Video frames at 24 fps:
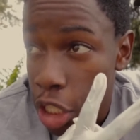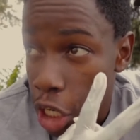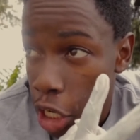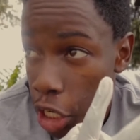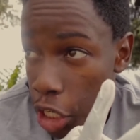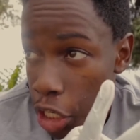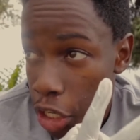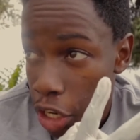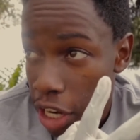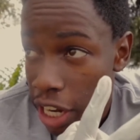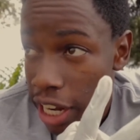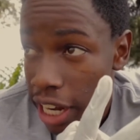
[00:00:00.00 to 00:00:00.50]

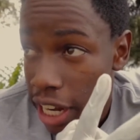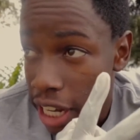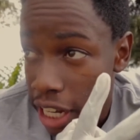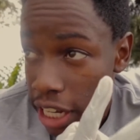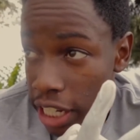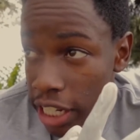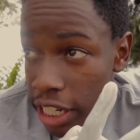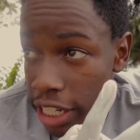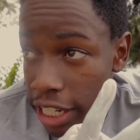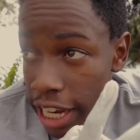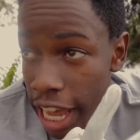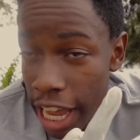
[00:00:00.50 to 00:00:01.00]
starts raining
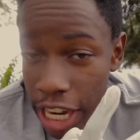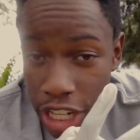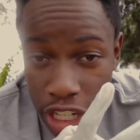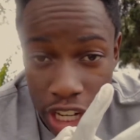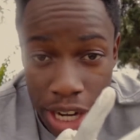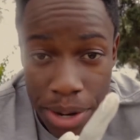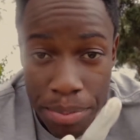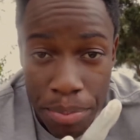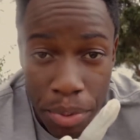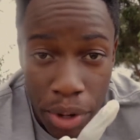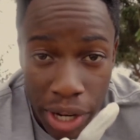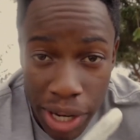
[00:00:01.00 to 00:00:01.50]
because it's
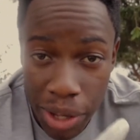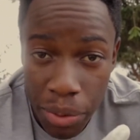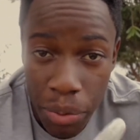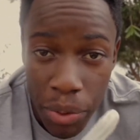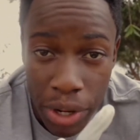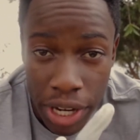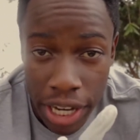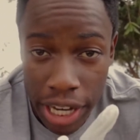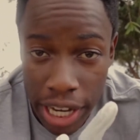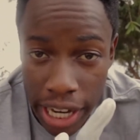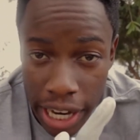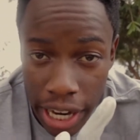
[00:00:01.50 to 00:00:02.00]
actually pretty
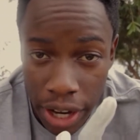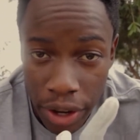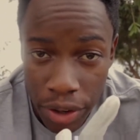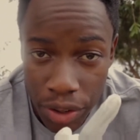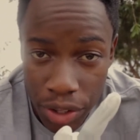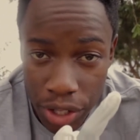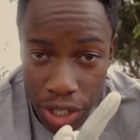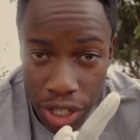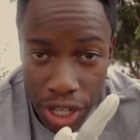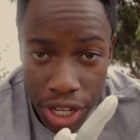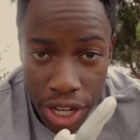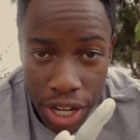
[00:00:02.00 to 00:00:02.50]
windy
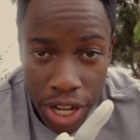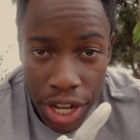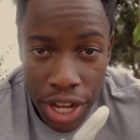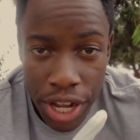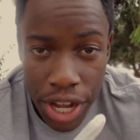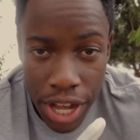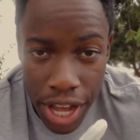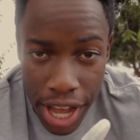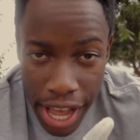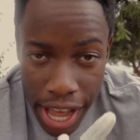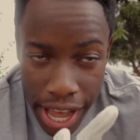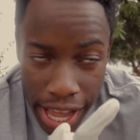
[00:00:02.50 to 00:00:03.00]
out.
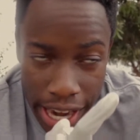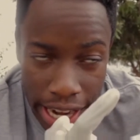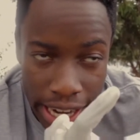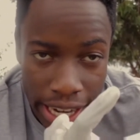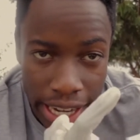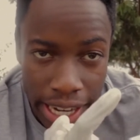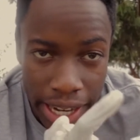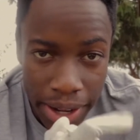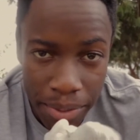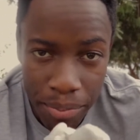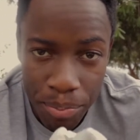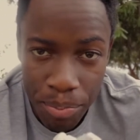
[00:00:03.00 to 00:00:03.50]

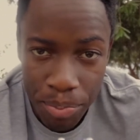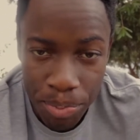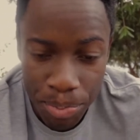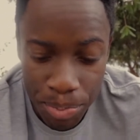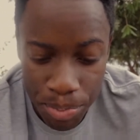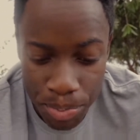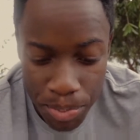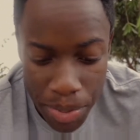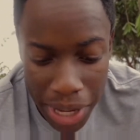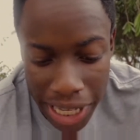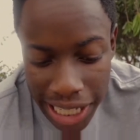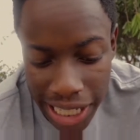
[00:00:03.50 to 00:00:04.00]
And
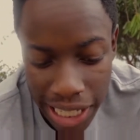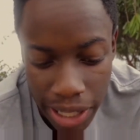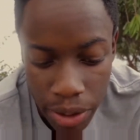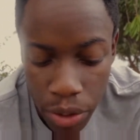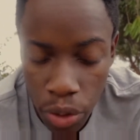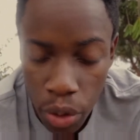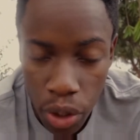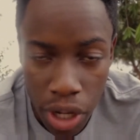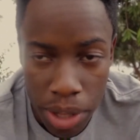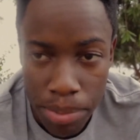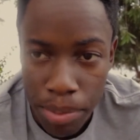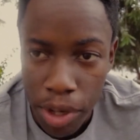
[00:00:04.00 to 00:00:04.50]
basically
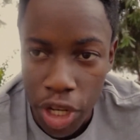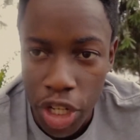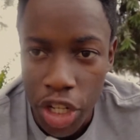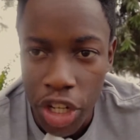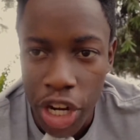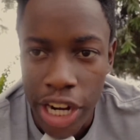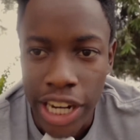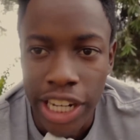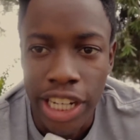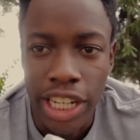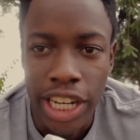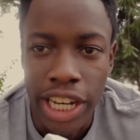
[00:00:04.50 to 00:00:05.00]
we're talking about
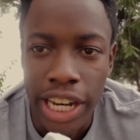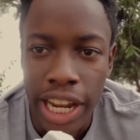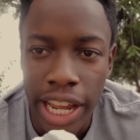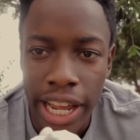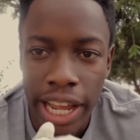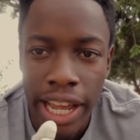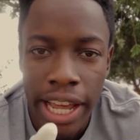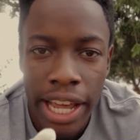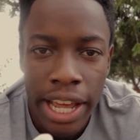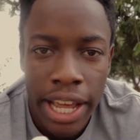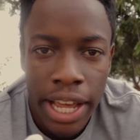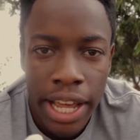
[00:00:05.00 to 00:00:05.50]
trends today.